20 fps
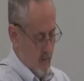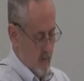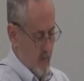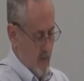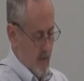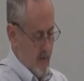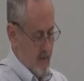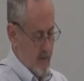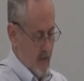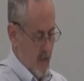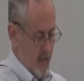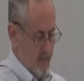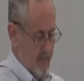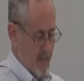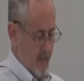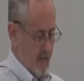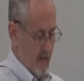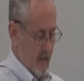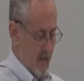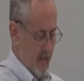Christ's
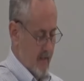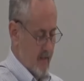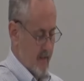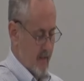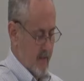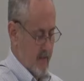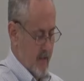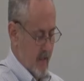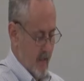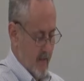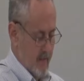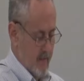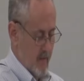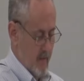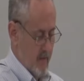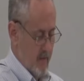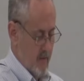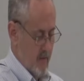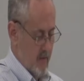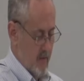object lesson tells
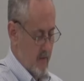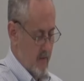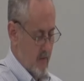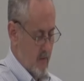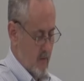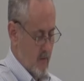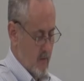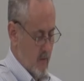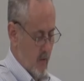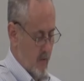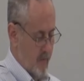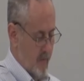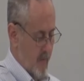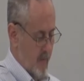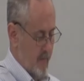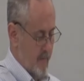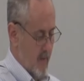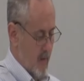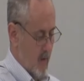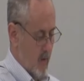us so
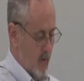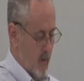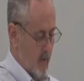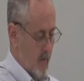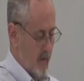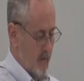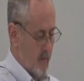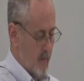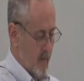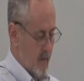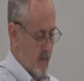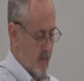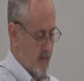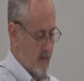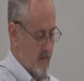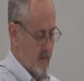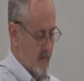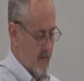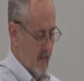from the holy ones